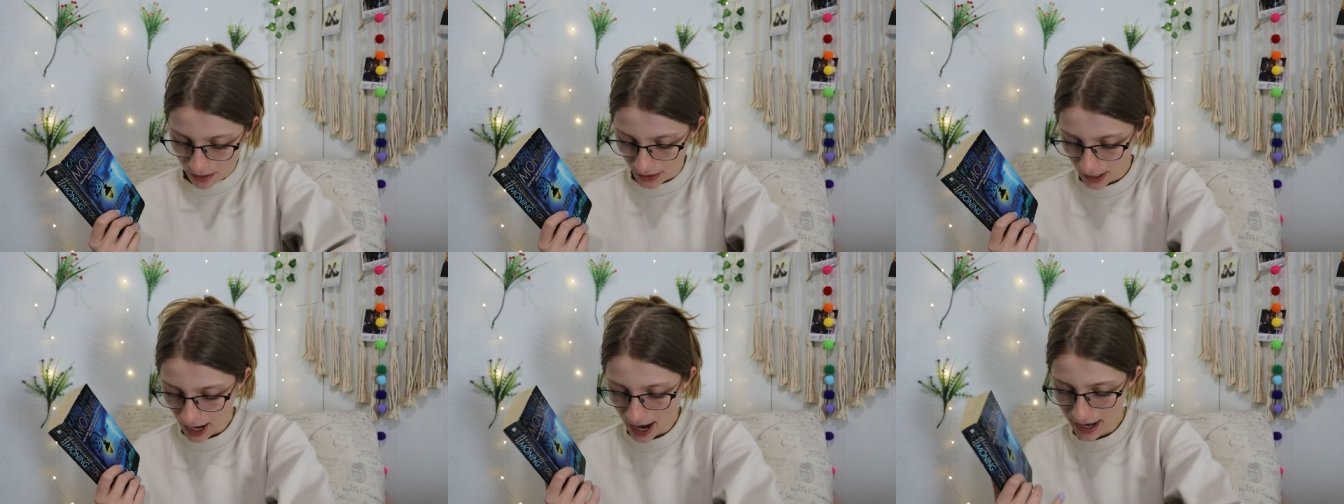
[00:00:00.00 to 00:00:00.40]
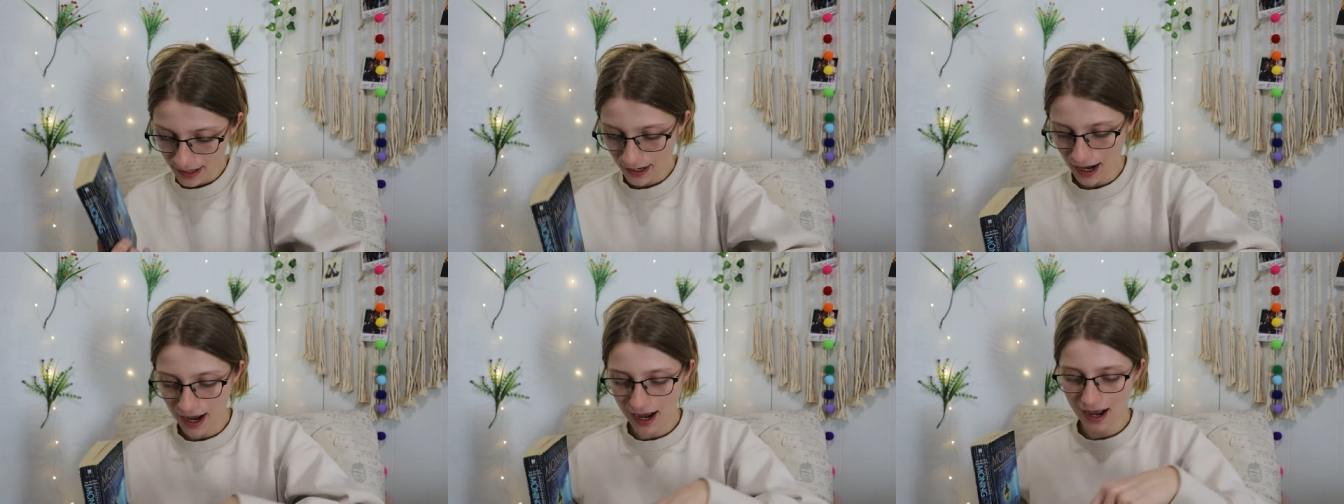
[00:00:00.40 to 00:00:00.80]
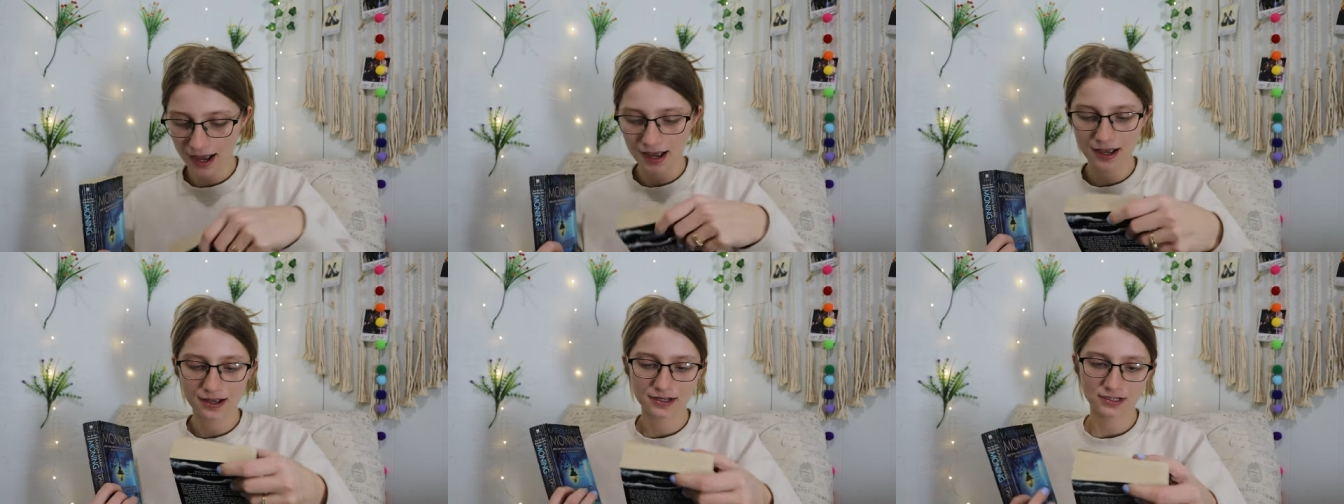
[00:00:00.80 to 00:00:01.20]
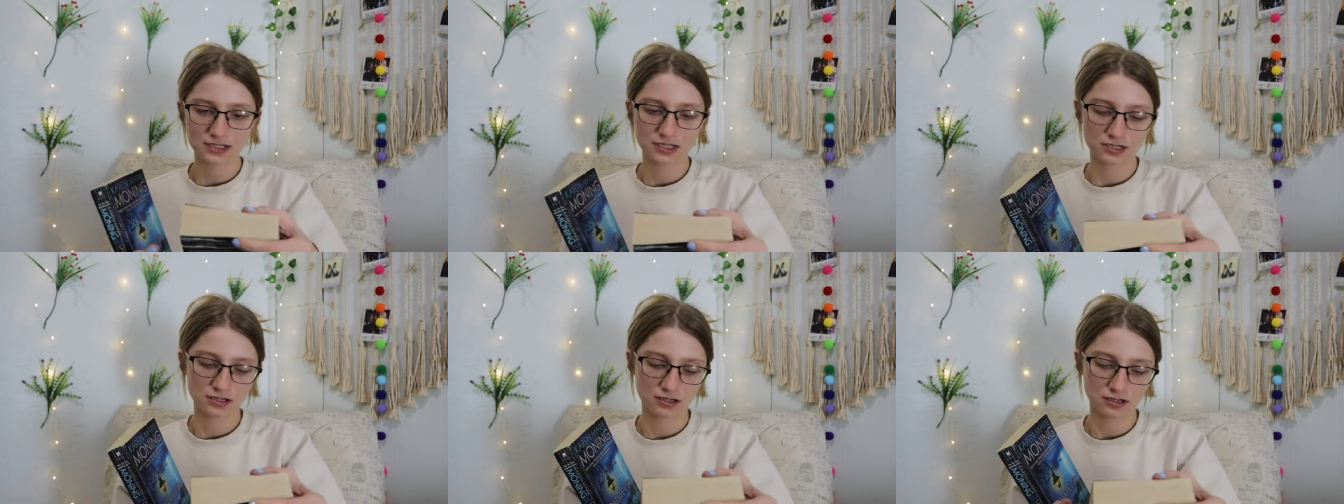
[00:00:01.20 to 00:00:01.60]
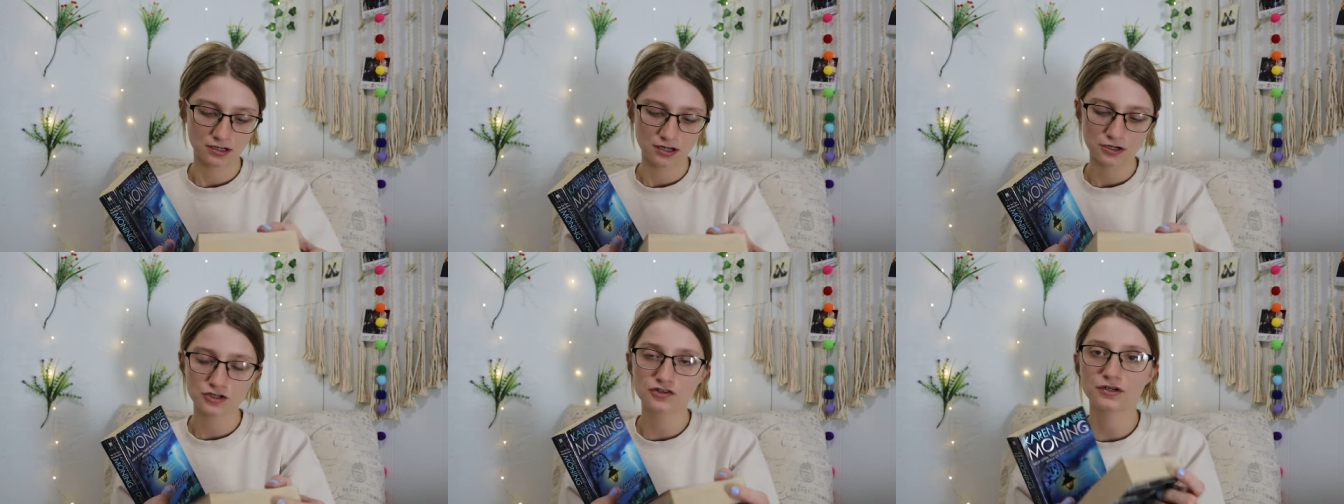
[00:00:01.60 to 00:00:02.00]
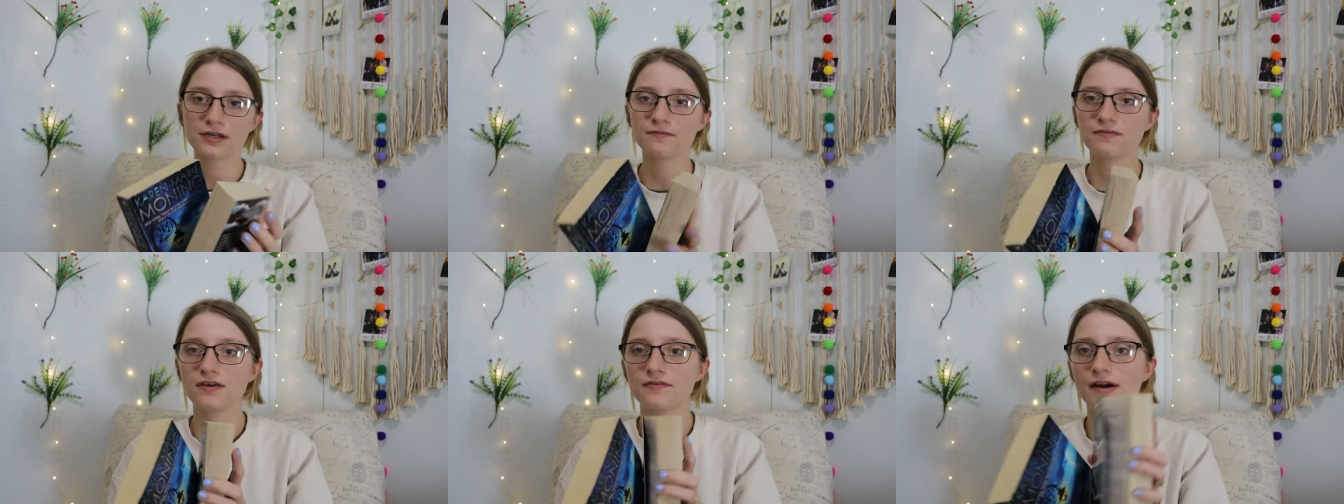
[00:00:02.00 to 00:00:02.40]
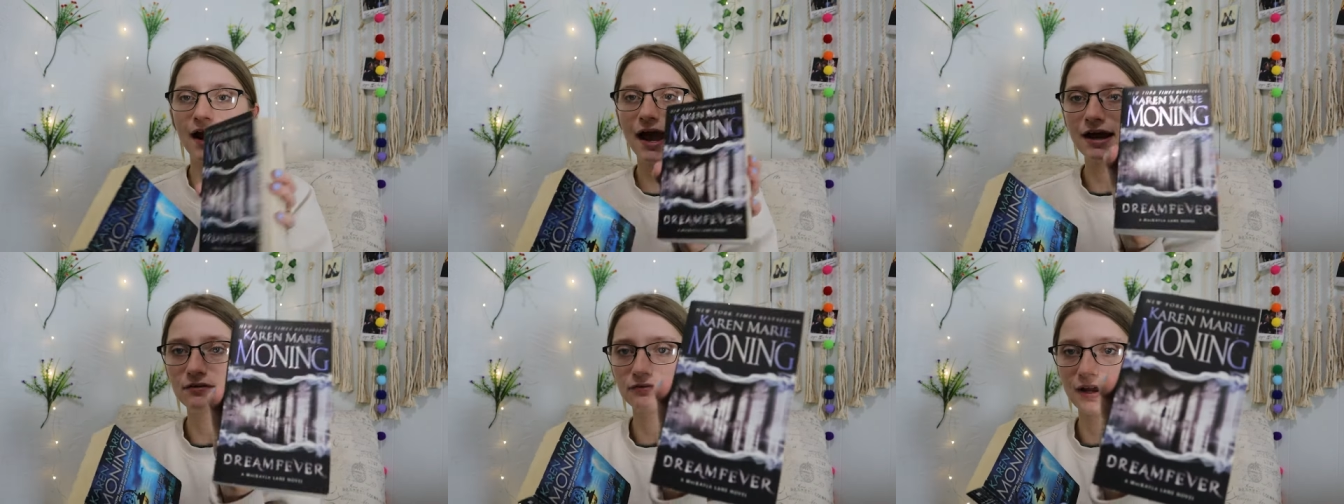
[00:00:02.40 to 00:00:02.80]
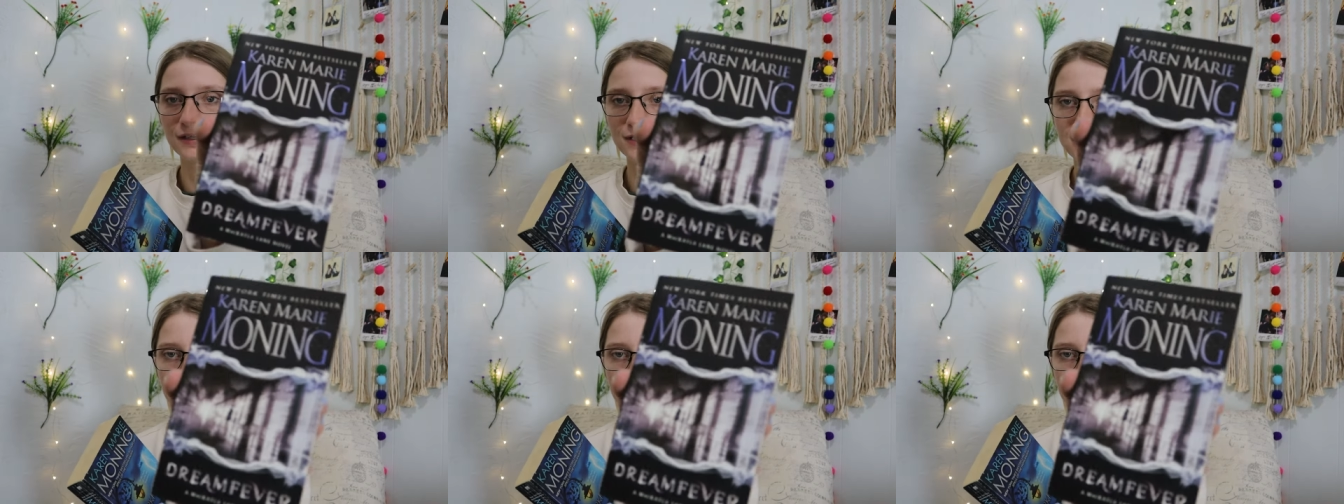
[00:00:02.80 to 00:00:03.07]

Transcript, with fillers: Then I got Dream Fever. I had read